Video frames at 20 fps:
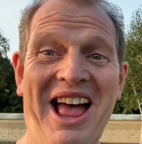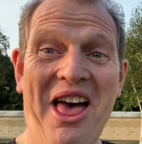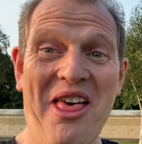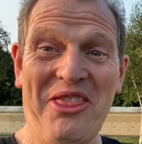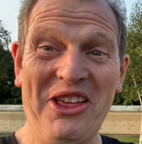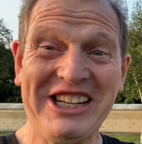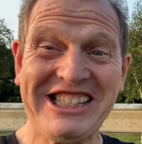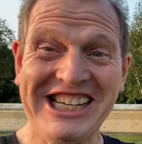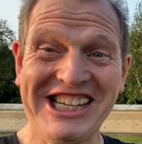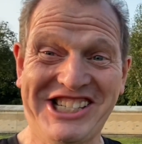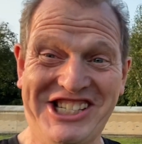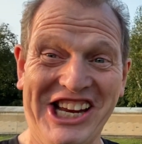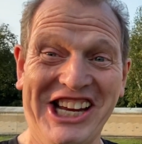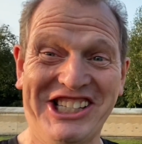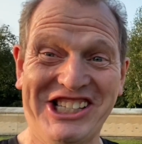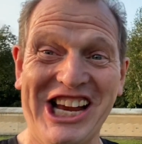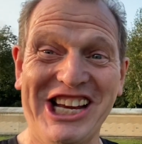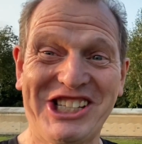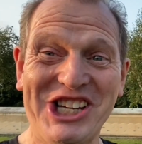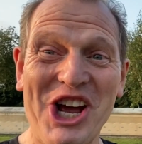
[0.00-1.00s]
This is
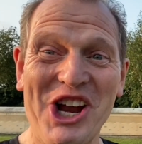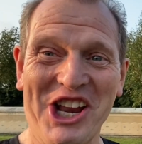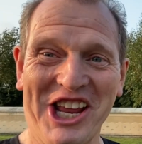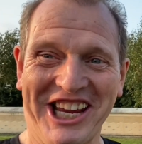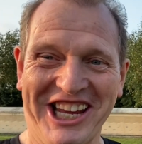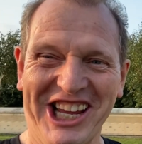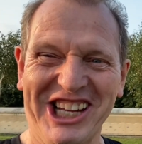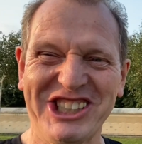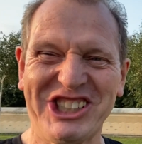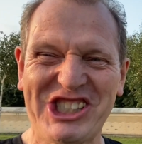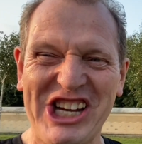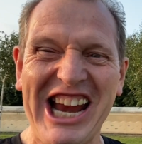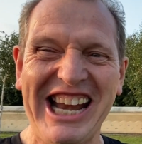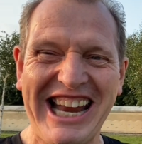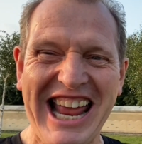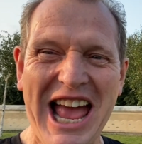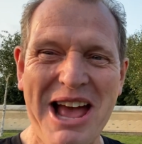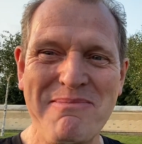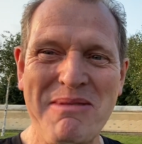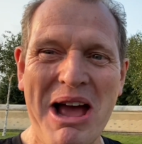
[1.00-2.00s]
DJ Johnny at
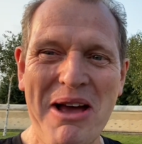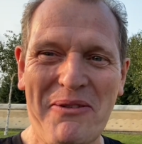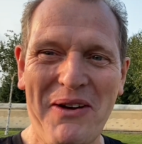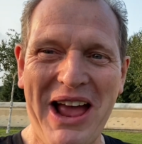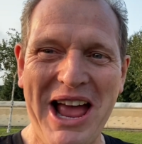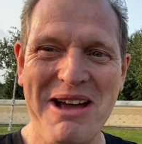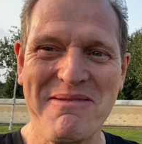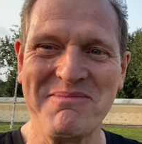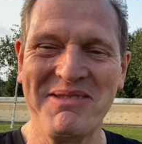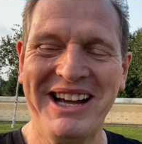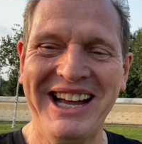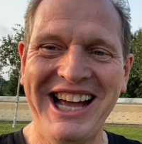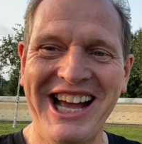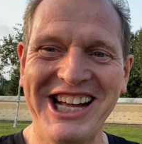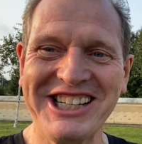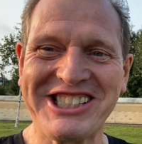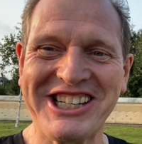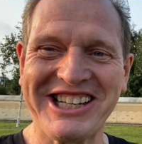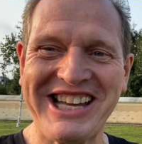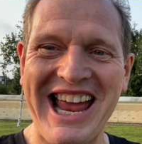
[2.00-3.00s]
JDMFM,
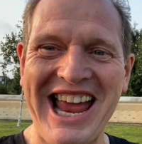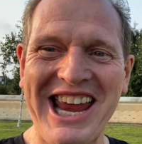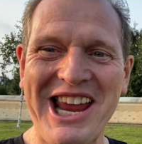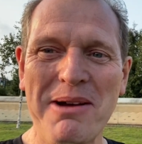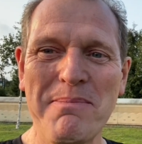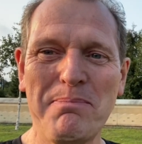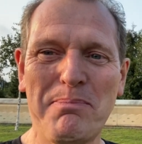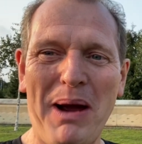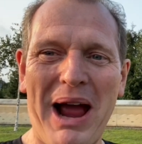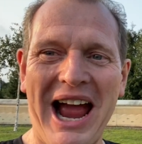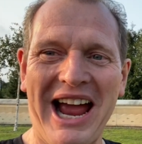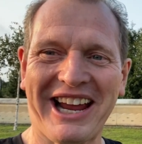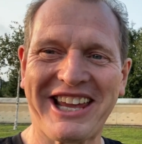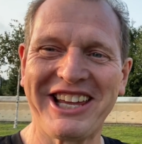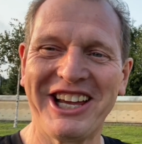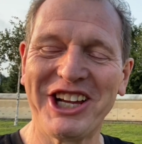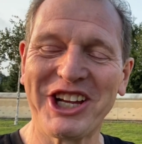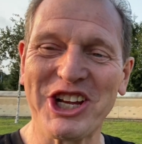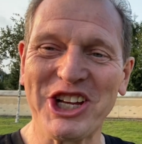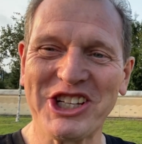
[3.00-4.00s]
and today I'm back
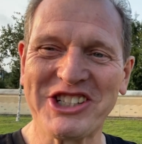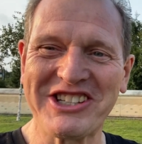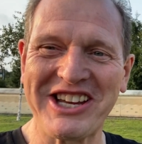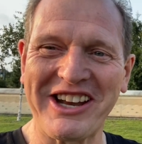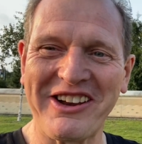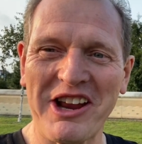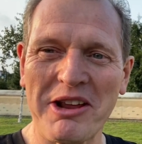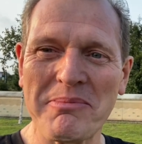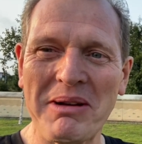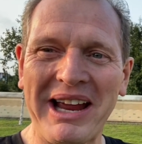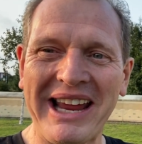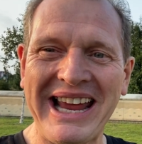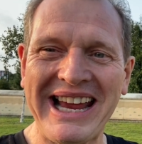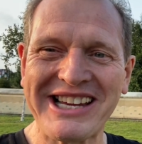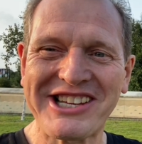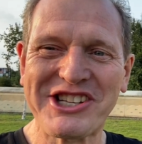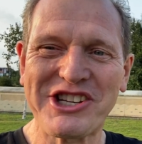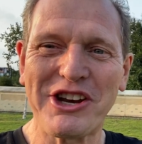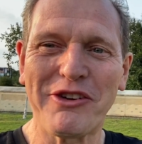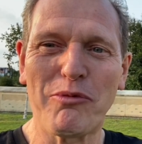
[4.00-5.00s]
continuing my
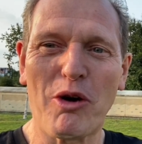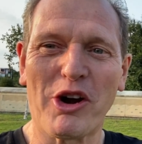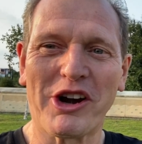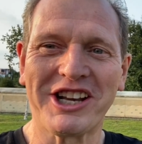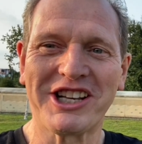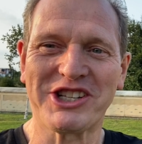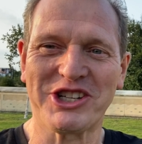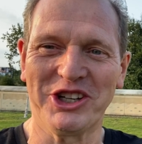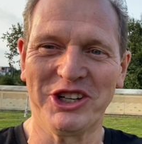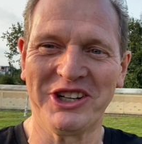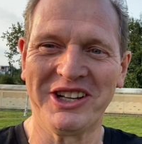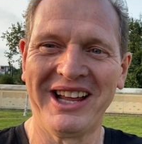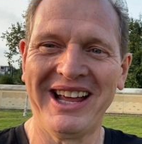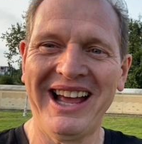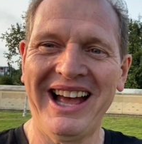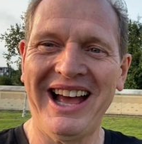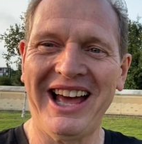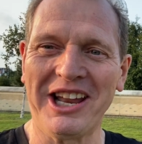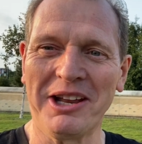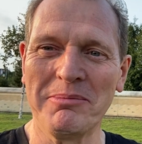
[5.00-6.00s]
history of Warrington,
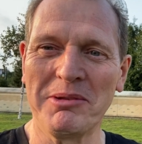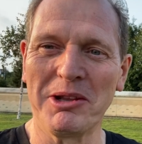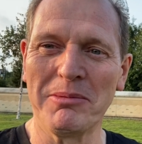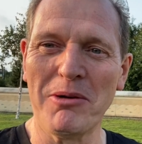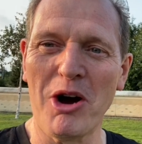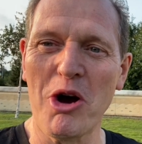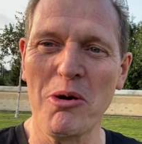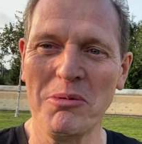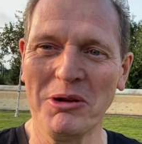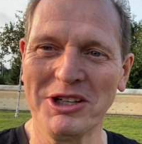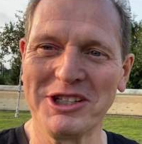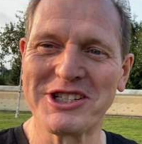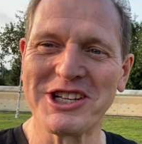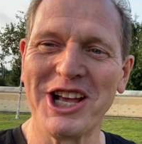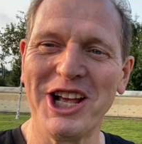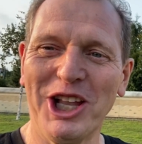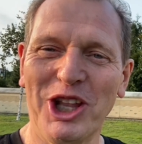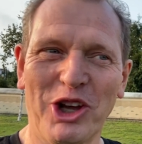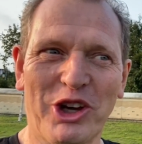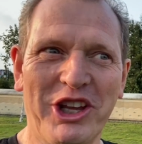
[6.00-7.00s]
and I'm at the moment
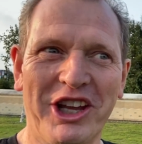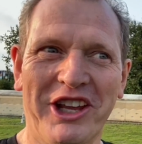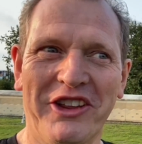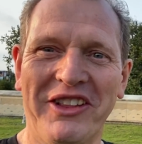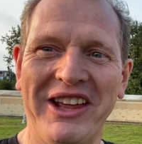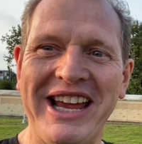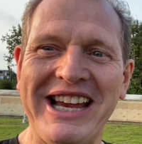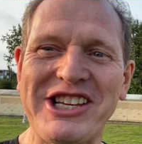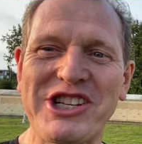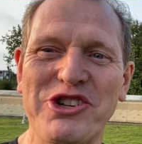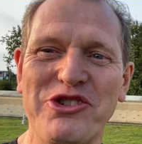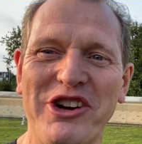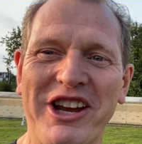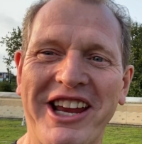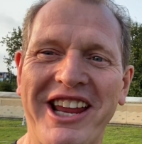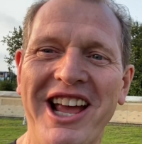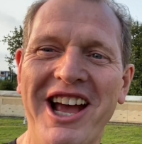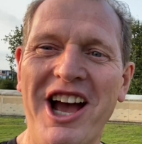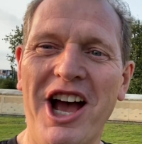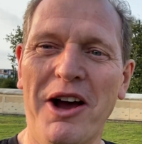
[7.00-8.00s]
looking at the history
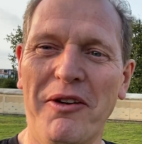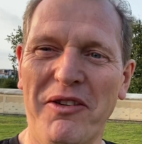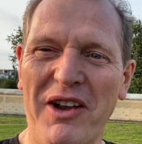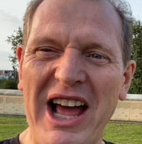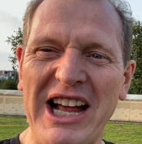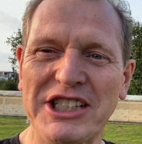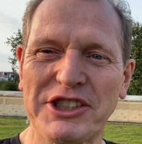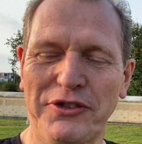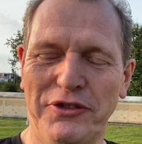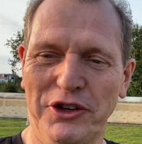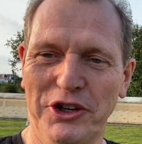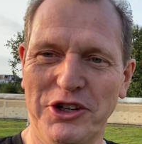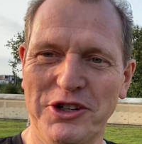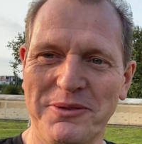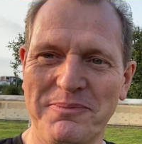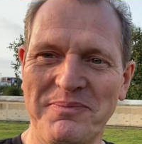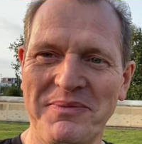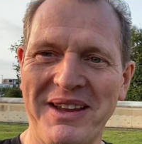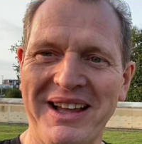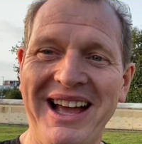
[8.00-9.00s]
of Latchford,
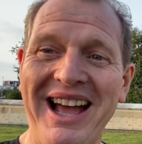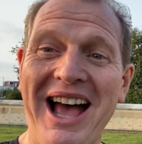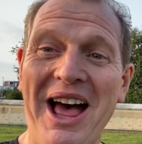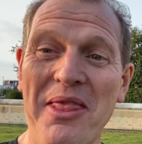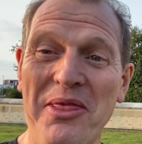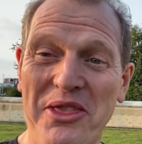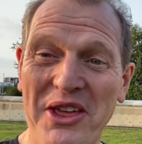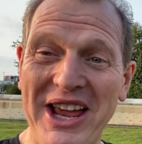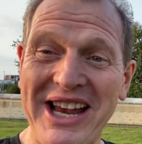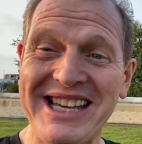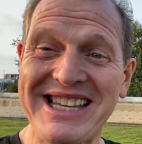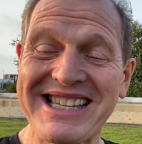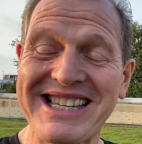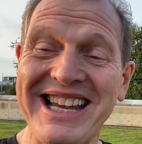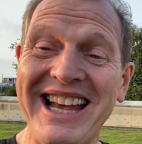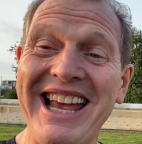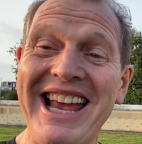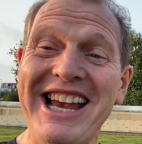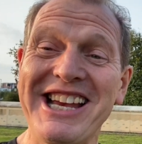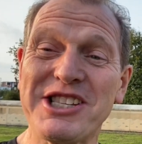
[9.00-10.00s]
and this
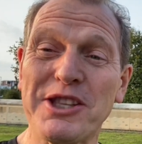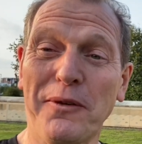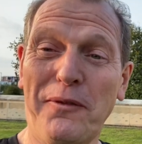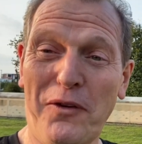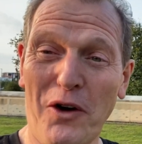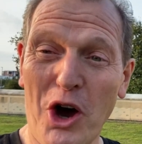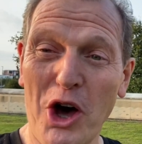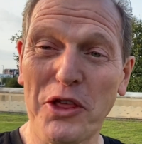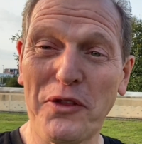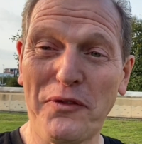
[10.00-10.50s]
is the fourth